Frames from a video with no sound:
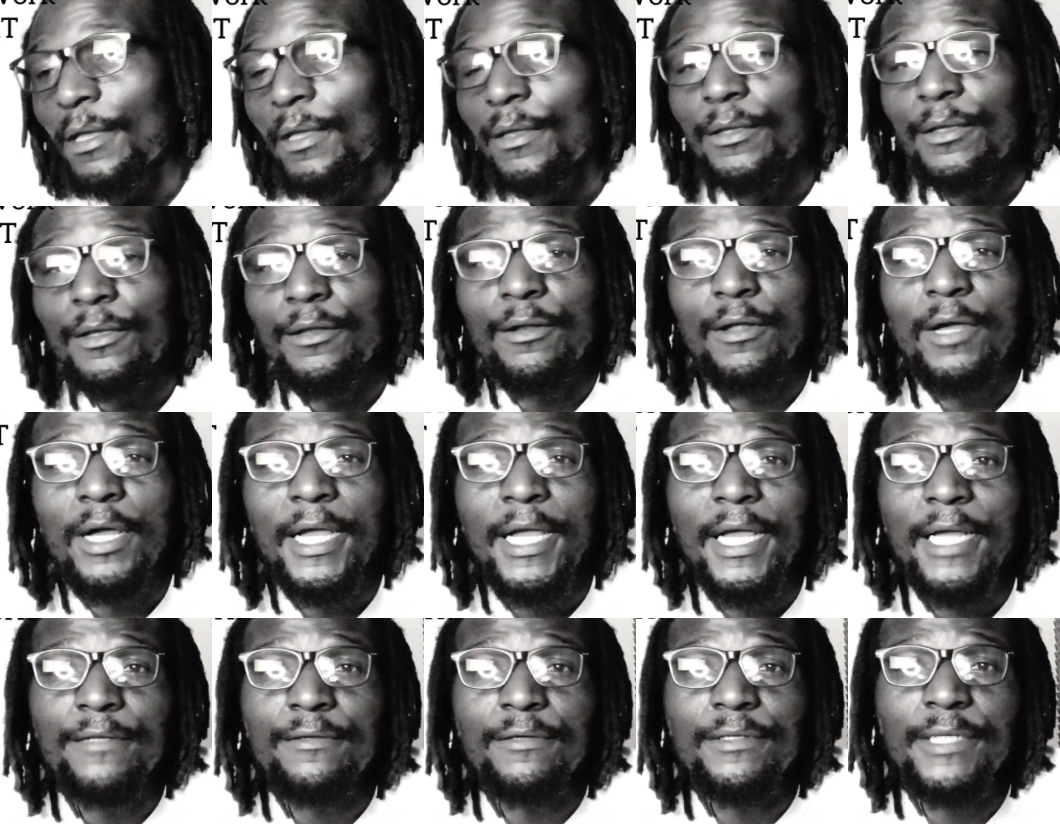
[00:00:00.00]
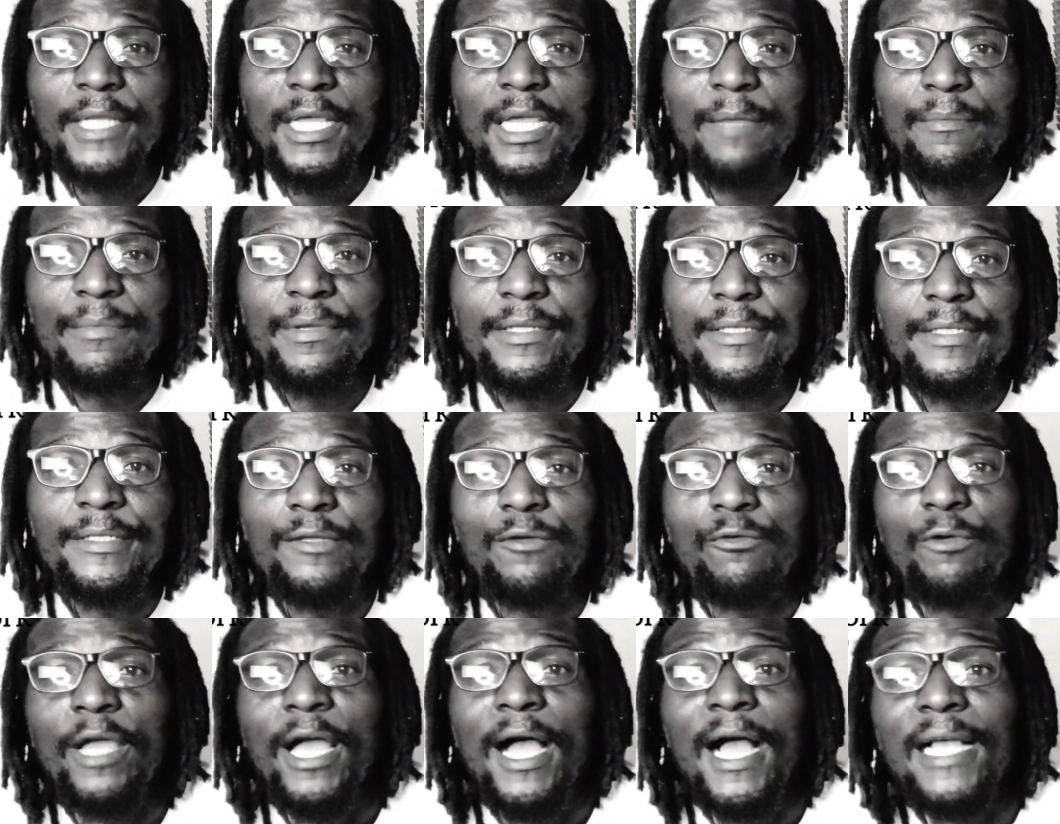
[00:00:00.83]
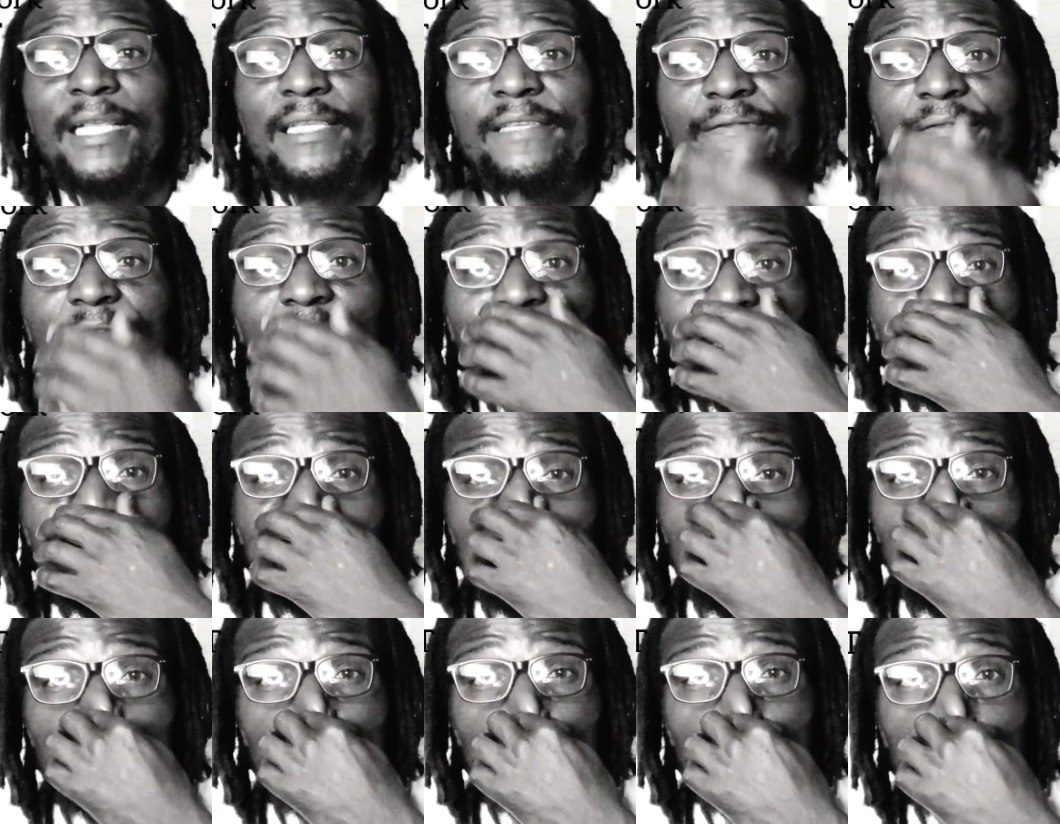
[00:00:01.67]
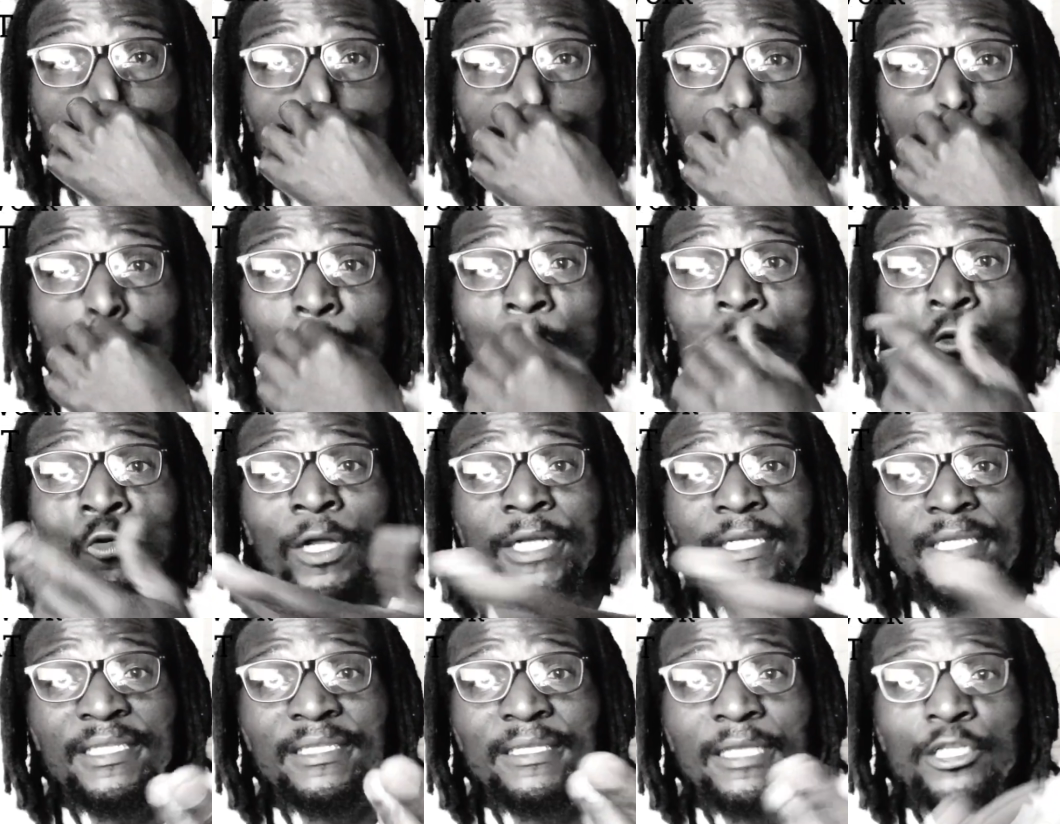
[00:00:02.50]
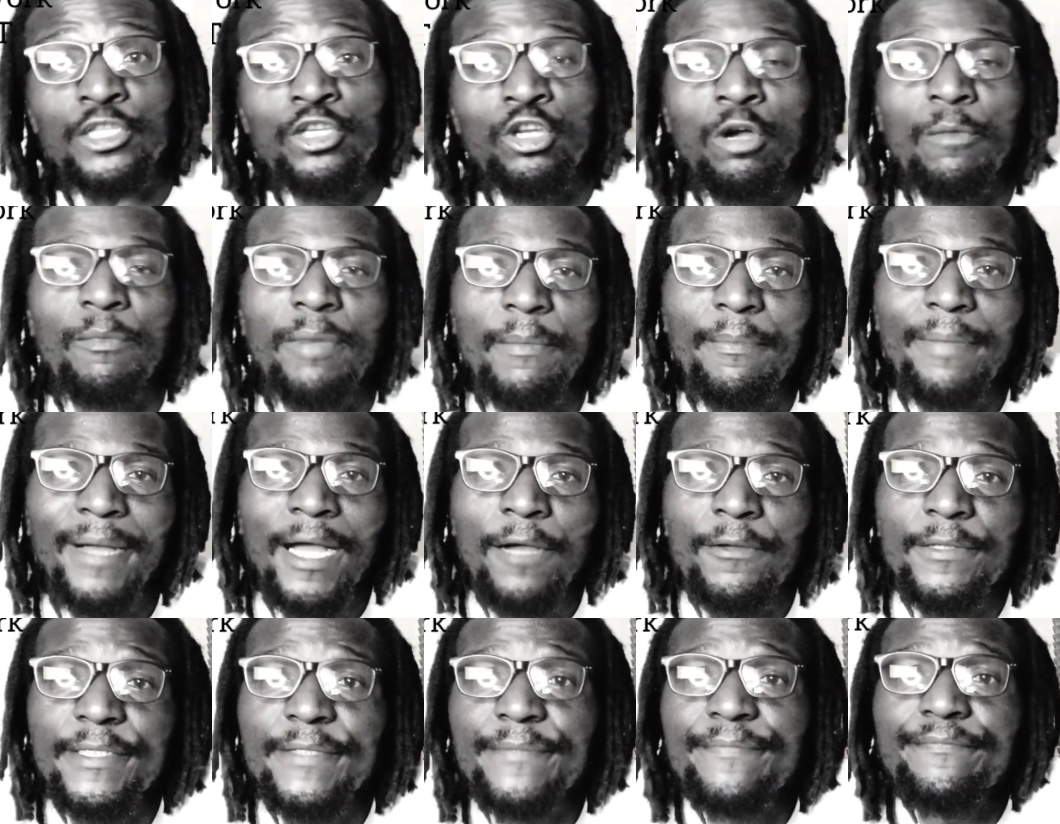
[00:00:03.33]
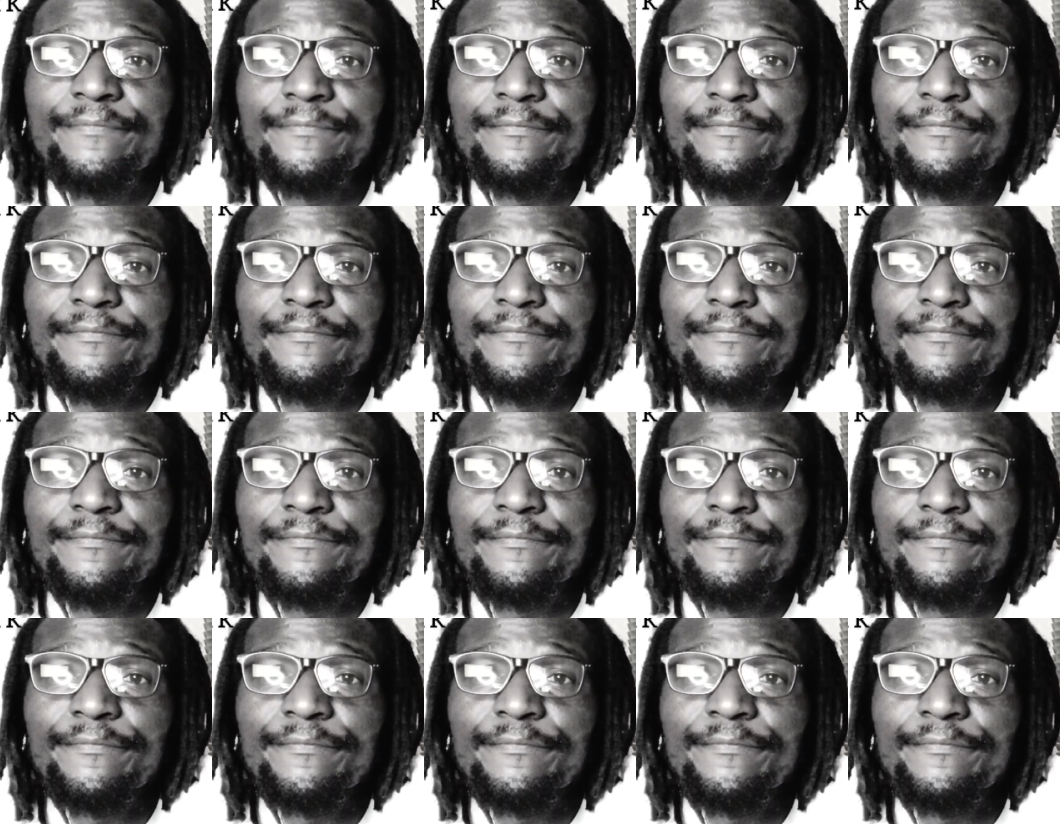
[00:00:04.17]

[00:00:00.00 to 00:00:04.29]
You know, I got to Durban. We asked first, what is the job about?